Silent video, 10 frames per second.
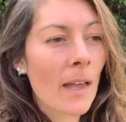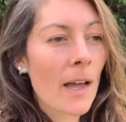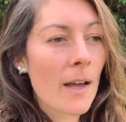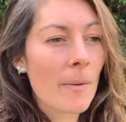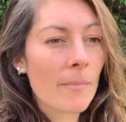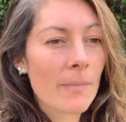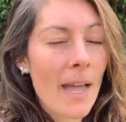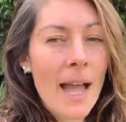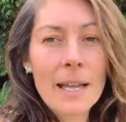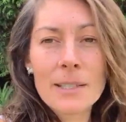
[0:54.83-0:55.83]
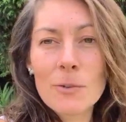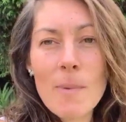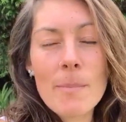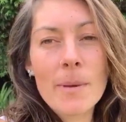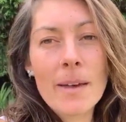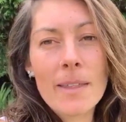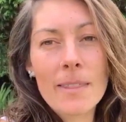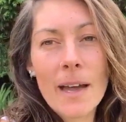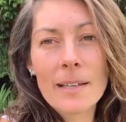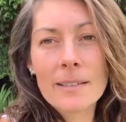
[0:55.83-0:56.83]
Um, and to remember
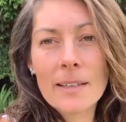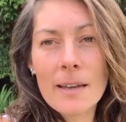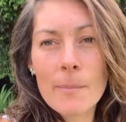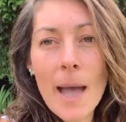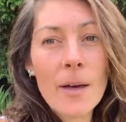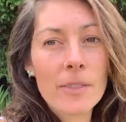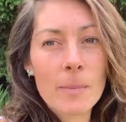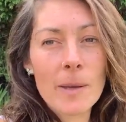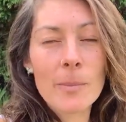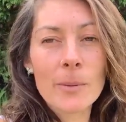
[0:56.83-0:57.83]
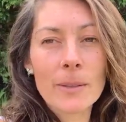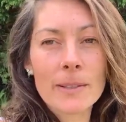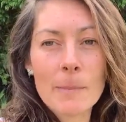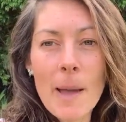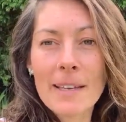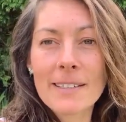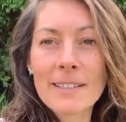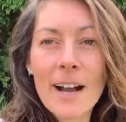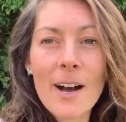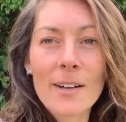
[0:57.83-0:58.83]
that um, healthy people depend
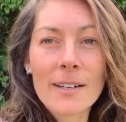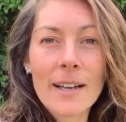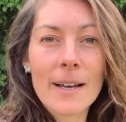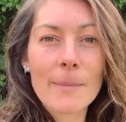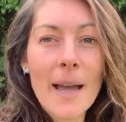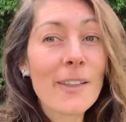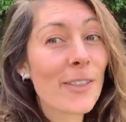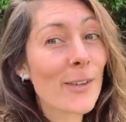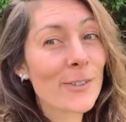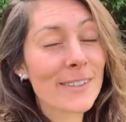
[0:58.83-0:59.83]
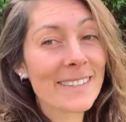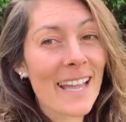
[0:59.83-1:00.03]
on um, healthy oceans